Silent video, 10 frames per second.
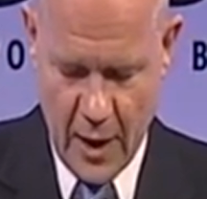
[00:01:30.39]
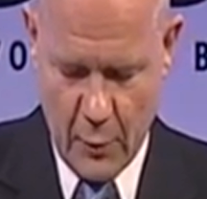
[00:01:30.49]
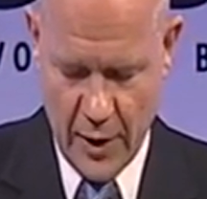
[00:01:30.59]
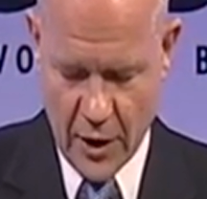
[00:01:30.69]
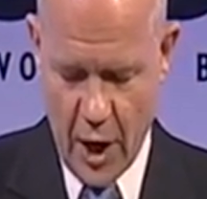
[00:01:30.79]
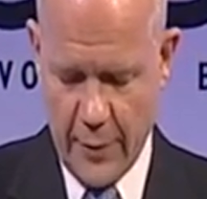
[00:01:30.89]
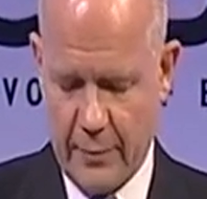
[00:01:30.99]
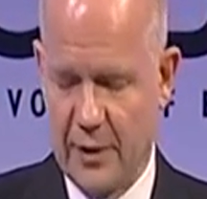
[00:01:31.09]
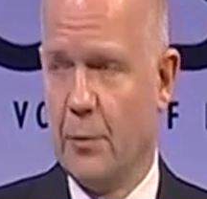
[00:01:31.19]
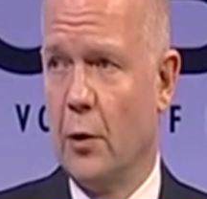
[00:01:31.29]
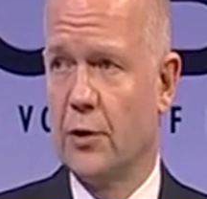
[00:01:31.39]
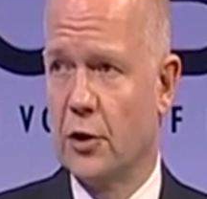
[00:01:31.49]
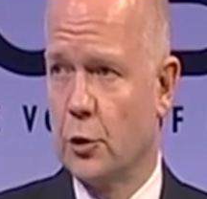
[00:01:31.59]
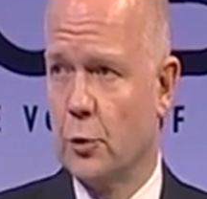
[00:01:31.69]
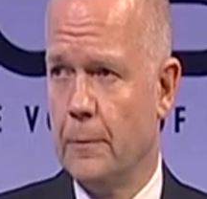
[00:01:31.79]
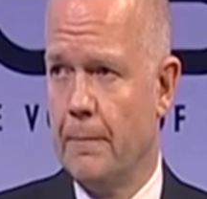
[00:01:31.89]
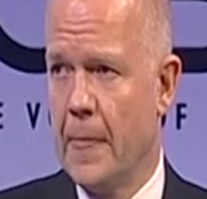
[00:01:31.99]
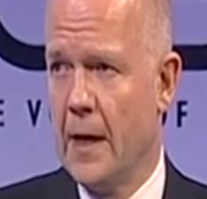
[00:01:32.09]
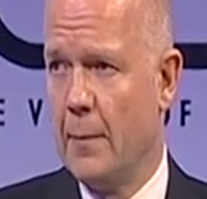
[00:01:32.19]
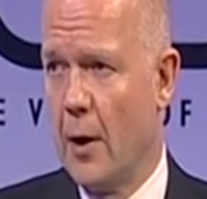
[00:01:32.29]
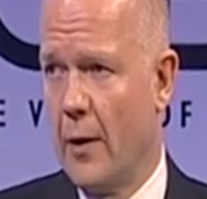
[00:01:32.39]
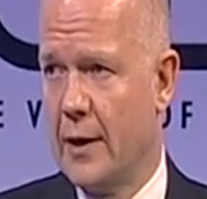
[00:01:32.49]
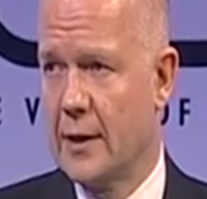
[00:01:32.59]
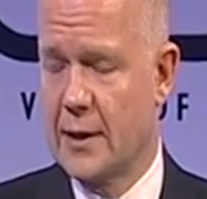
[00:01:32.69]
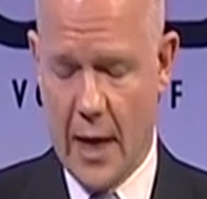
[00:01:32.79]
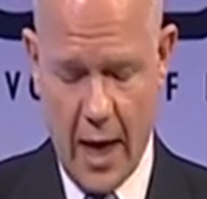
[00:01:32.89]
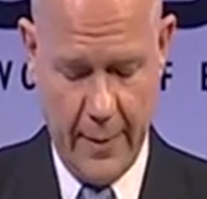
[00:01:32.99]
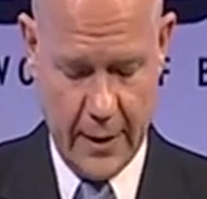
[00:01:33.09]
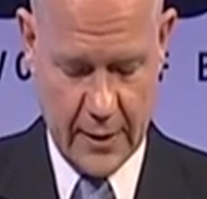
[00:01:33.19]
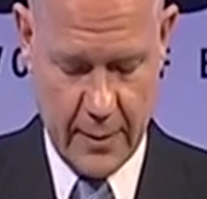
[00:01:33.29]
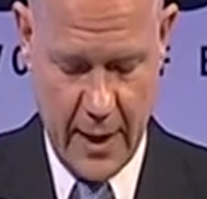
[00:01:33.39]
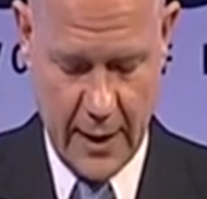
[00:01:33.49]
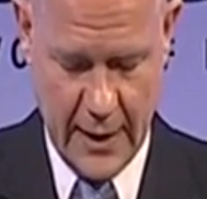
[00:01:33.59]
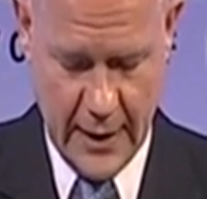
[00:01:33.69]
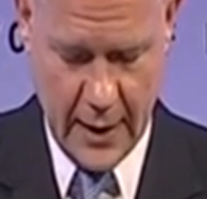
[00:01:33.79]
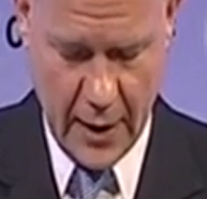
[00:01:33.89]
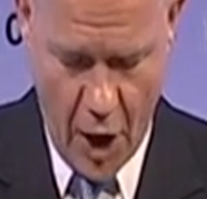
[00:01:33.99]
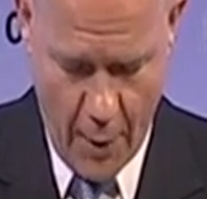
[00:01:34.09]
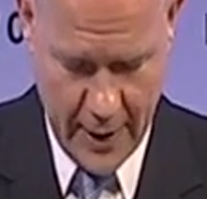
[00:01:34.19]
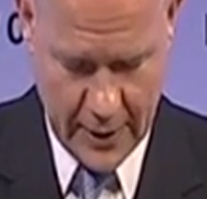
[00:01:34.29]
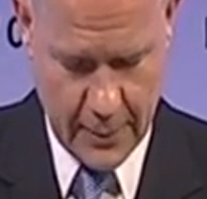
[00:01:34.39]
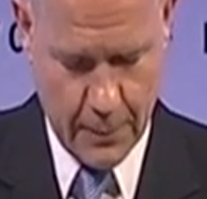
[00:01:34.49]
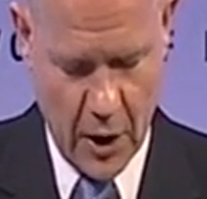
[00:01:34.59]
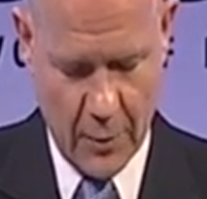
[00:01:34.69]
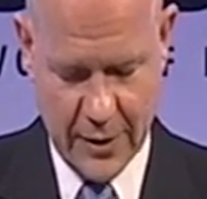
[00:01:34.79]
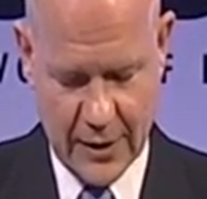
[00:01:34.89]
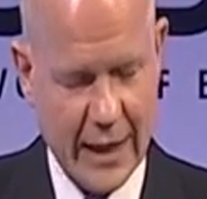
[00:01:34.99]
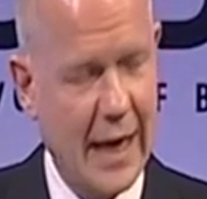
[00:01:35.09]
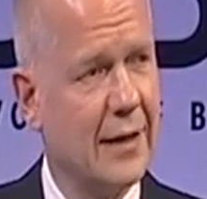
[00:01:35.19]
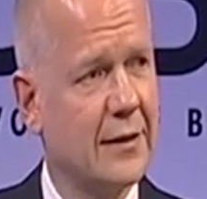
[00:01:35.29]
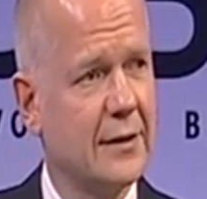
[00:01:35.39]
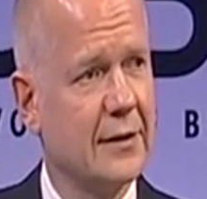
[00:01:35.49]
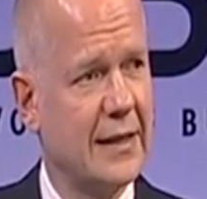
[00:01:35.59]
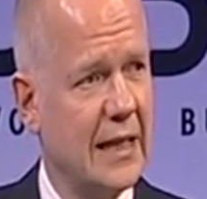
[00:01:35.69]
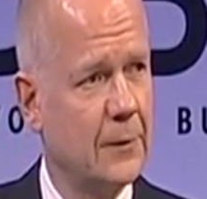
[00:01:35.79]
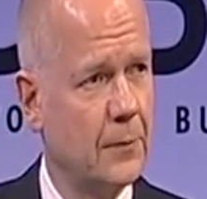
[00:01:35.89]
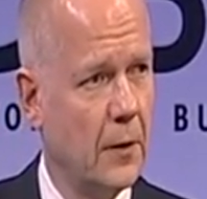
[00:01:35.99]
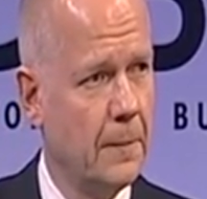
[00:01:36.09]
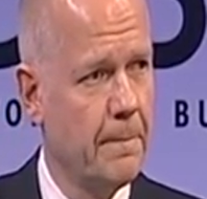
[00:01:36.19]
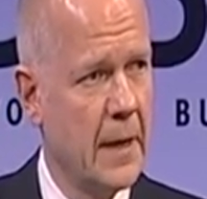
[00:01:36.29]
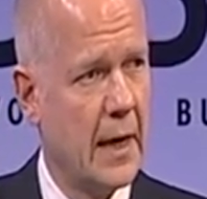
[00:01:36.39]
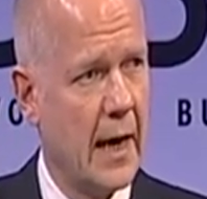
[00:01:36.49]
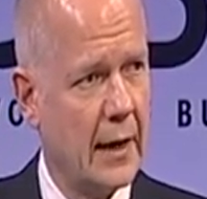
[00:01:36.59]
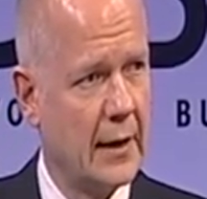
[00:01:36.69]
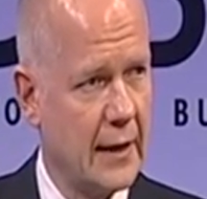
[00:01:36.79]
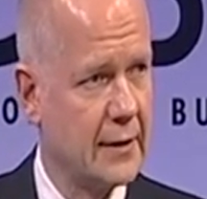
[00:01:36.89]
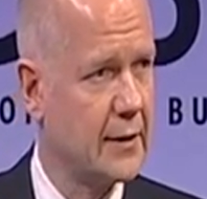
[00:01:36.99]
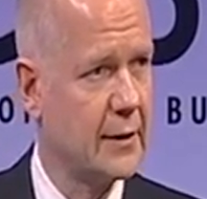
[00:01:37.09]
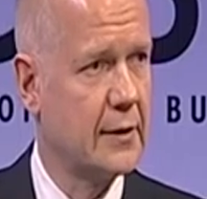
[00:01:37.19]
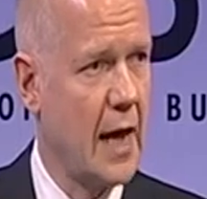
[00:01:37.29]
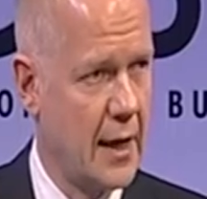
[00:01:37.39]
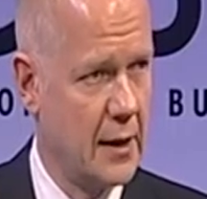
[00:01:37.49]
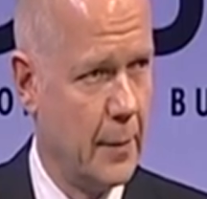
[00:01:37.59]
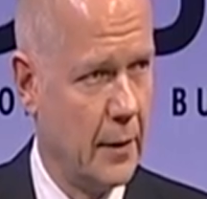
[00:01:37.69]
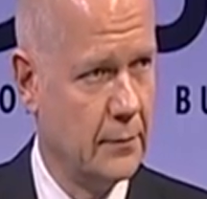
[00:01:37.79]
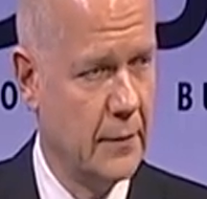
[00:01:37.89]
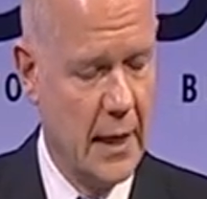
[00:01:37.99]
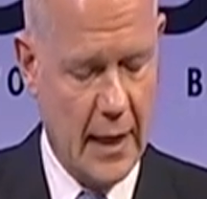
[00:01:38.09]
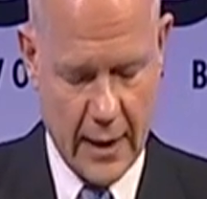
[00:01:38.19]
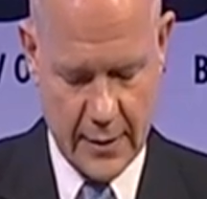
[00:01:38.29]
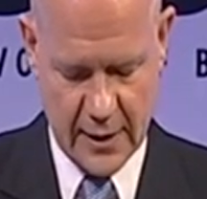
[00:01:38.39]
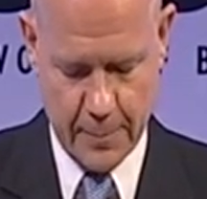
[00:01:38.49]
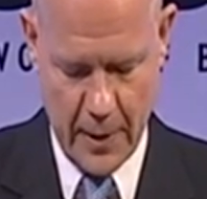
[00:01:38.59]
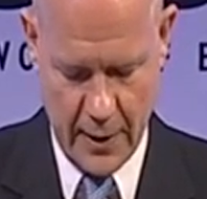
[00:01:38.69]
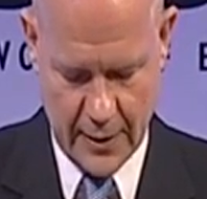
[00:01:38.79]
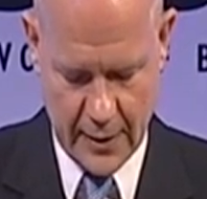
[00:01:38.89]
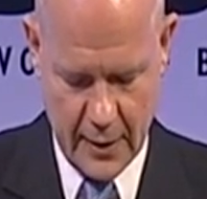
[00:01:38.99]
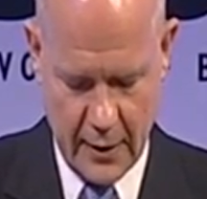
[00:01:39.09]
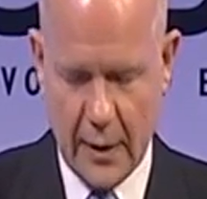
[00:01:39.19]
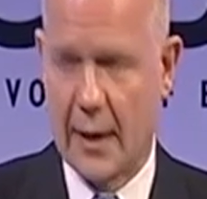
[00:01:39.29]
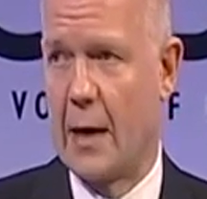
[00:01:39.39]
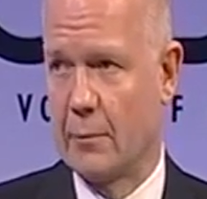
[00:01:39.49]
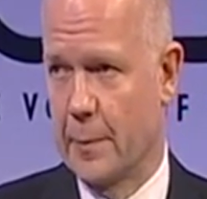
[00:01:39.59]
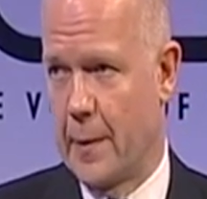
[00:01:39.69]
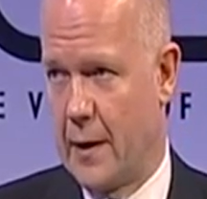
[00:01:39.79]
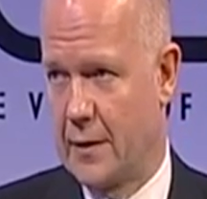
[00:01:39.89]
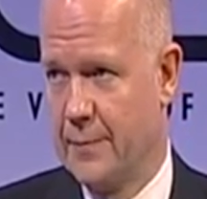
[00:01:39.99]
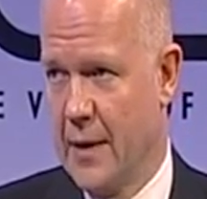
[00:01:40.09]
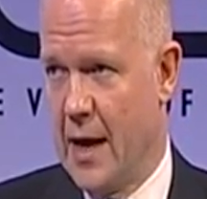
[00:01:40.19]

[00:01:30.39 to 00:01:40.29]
We know there is more to do, but we're determined to make economic diplomacy as successful and as sustainable as its political counterpart.